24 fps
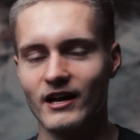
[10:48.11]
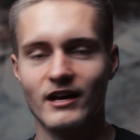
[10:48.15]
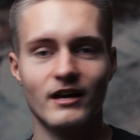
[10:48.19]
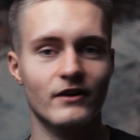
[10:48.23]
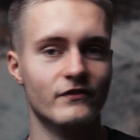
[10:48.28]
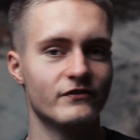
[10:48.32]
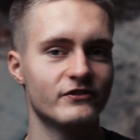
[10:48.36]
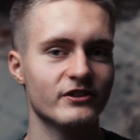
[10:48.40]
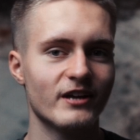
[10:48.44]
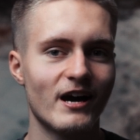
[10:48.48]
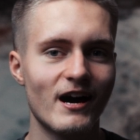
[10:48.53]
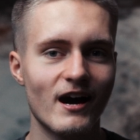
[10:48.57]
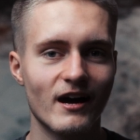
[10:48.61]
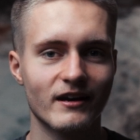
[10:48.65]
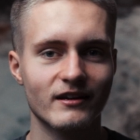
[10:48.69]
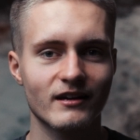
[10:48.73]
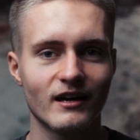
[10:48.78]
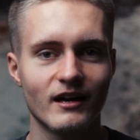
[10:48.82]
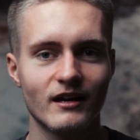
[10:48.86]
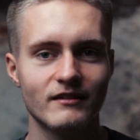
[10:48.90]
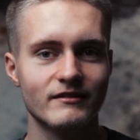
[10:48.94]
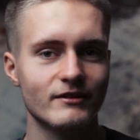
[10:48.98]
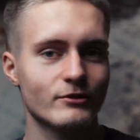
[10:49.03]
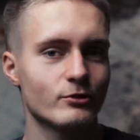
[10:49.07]
If not,
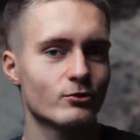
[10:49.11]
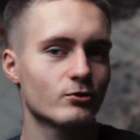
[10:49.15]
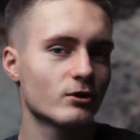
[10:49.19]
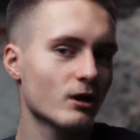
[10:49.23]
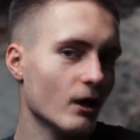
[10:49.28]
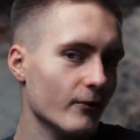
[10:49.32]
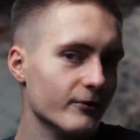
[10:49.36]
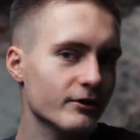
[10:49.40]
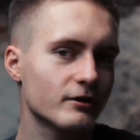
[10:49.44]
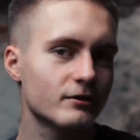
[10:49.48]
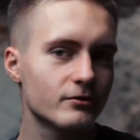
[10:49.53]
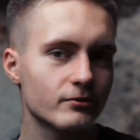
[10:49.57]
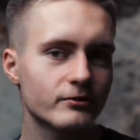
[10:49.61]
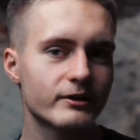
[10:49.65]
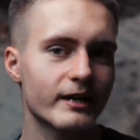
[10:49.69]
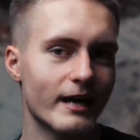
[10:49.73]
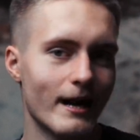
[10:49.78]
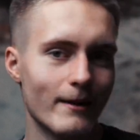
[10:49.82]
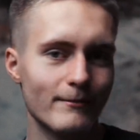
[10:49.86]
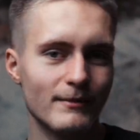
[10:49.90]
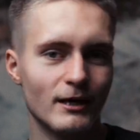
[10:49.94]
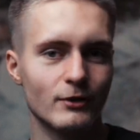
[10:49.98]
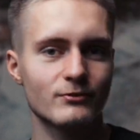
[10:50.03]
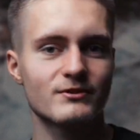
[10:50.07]
then you're going to
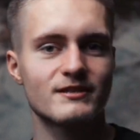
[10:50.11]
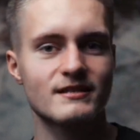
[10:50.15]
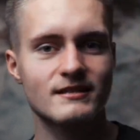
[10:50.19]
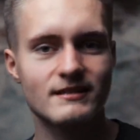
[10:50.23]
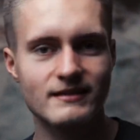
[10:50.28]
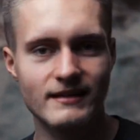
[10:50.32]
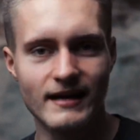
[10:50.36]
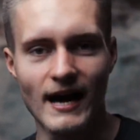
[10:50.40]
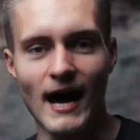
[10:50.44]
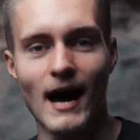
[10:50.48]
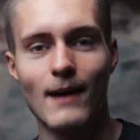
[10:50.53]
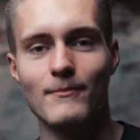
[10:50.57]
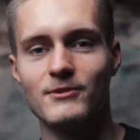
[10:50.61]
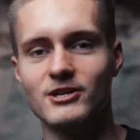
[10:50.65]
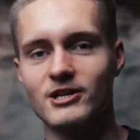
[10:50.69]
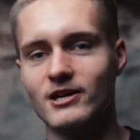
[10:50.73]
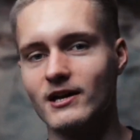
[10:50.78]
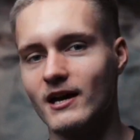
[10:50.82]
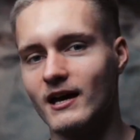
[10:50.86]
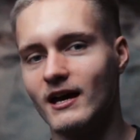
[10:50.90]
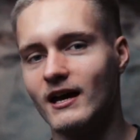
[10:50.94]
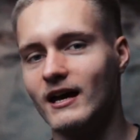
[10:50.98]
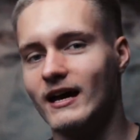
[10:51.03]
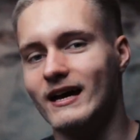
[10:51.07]
come out scammy,